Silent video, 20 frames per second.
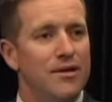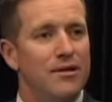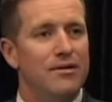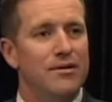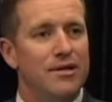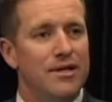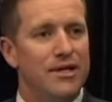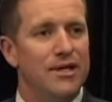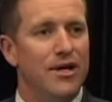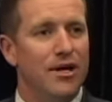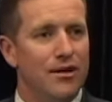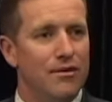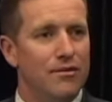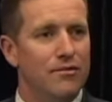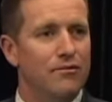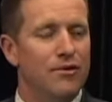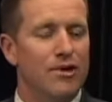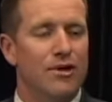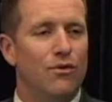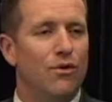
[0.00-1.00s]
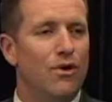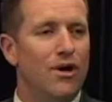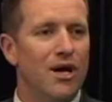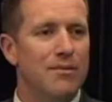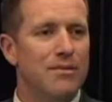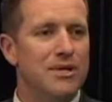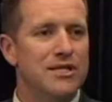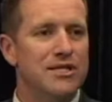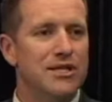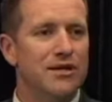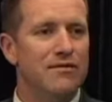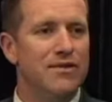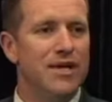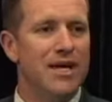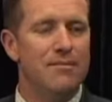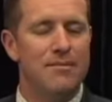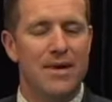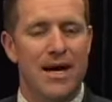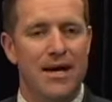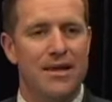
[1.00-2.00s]
requirements of
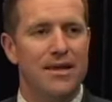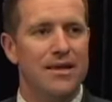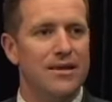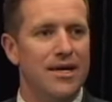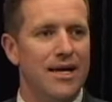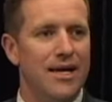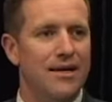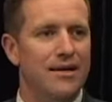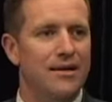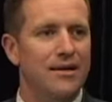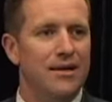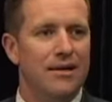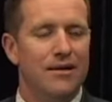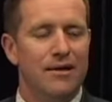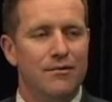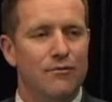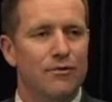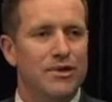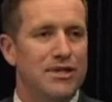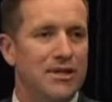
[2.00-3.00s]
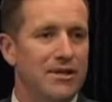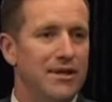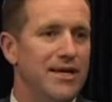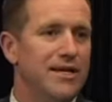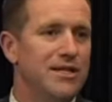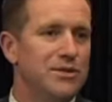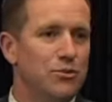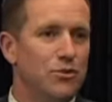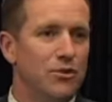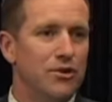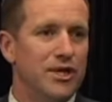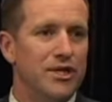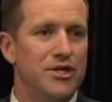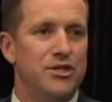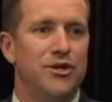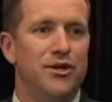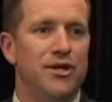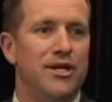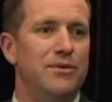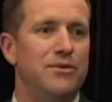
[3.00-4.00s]
them other than, would you let us walk a
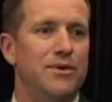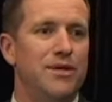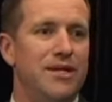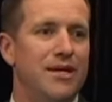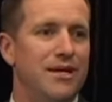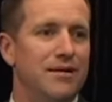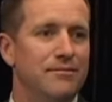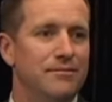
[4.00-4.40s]
journey with you?